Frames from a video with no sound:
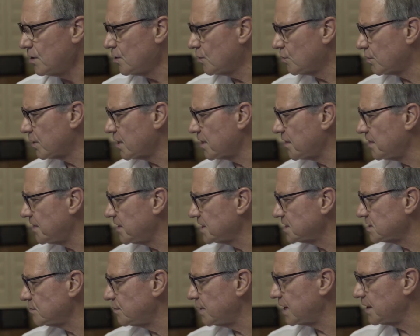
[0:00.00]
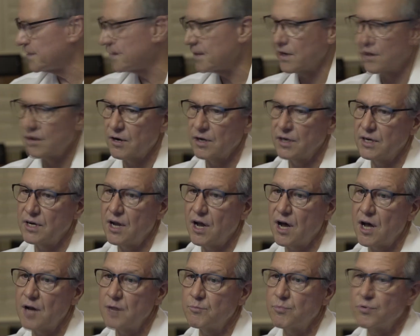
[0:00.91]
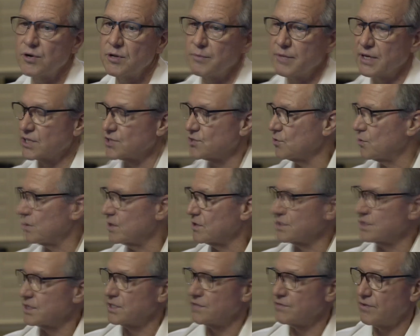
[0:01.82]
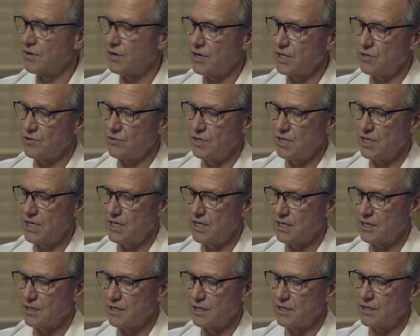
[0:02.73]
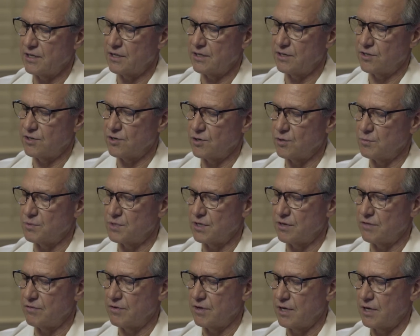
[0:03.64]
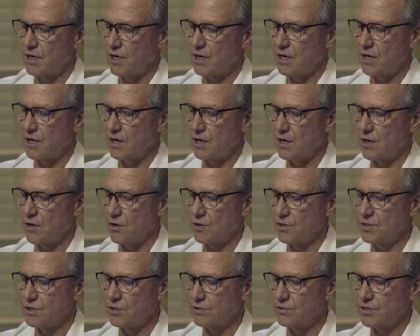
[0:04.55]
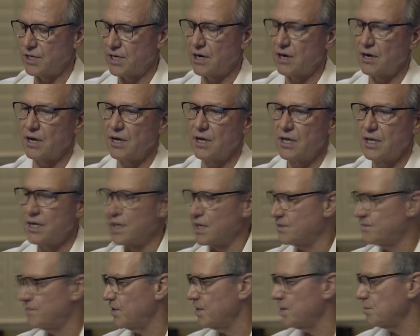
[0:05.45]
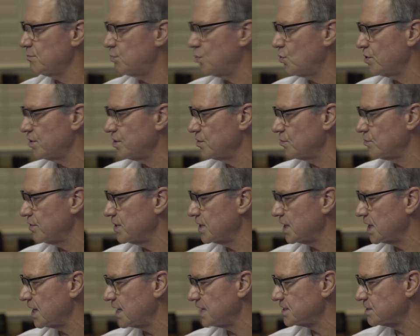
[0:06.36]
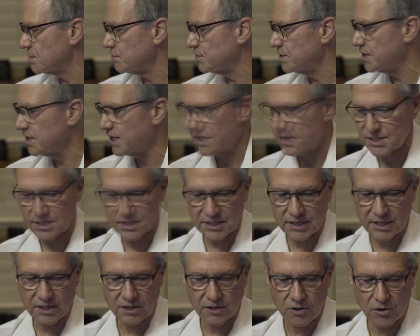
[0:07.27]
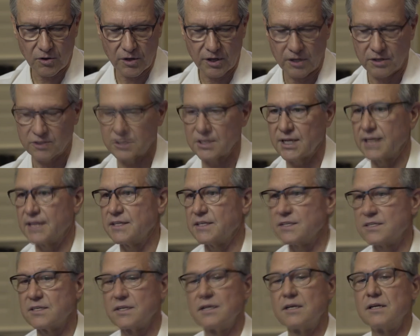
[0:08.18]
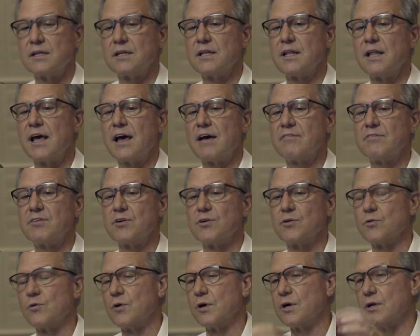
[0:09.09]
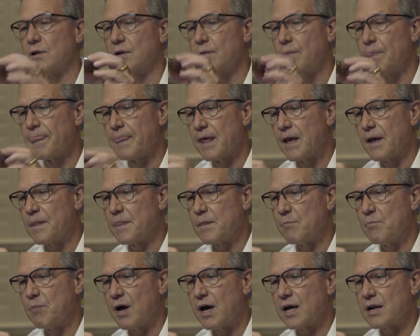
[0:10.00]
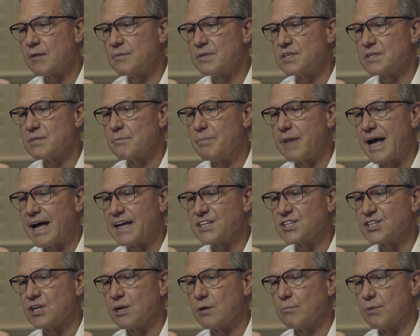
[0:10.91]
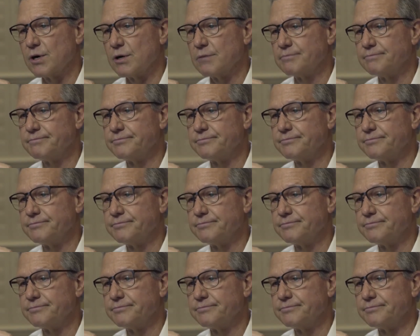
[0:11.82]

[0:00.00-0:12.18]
One of the things about their non-pre-mixed oils, it's very unique in terms of doTERRA. And it's very important to realize that when you get single oils like this lavender oil, at the bottom is a batch number.